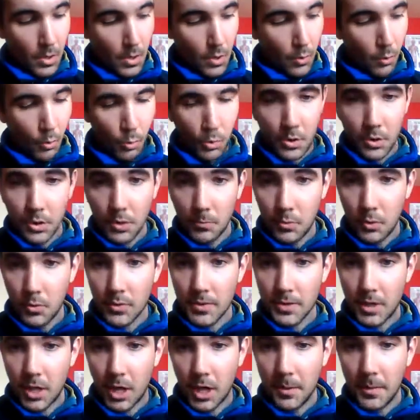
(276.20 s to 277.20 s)
One of the
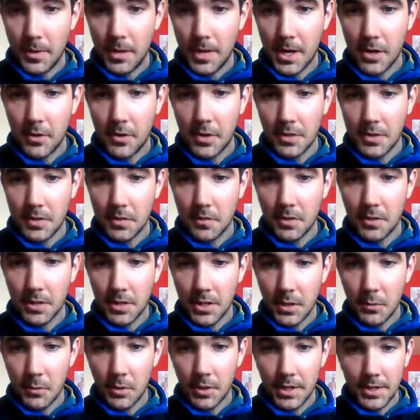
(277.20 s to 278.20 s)
most common areas of the
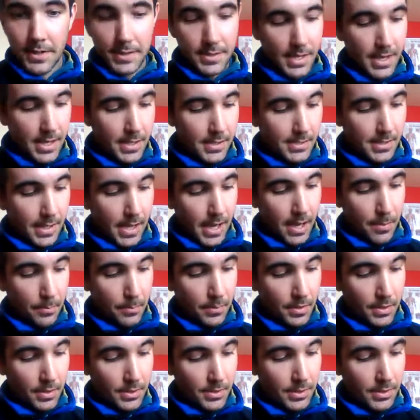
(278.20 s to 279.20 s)
knee where this tends to
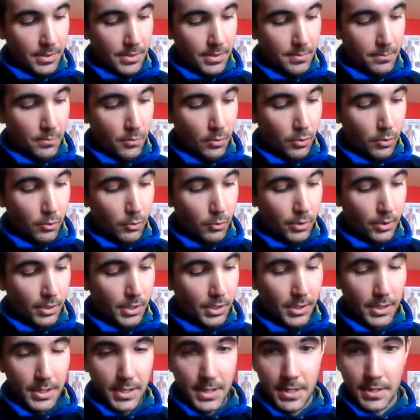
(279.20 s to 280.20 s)
happen is this small one on
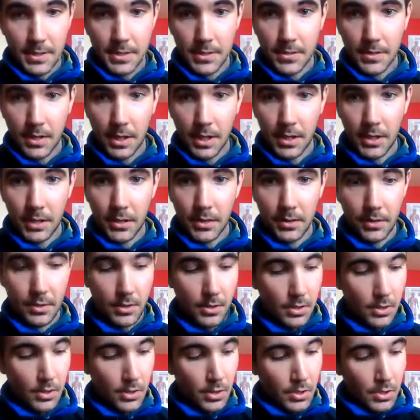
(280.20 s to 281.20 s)
the inside.
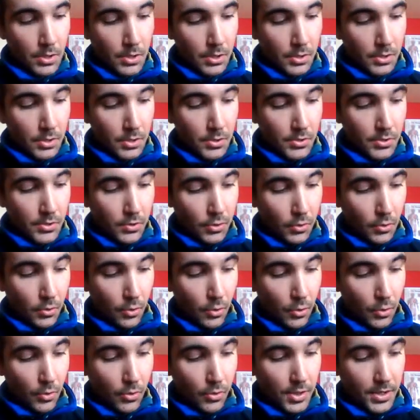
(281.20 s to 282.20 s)

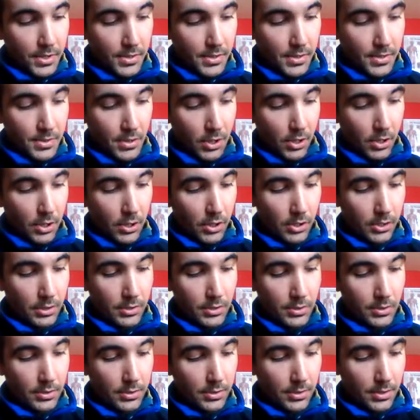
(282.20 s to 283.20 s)
So this is called
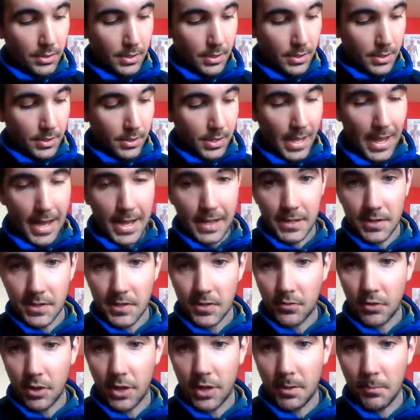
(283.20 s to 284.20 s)
the
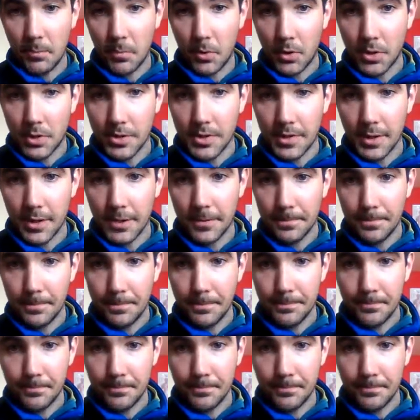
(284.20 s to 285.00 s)
anserine bursa.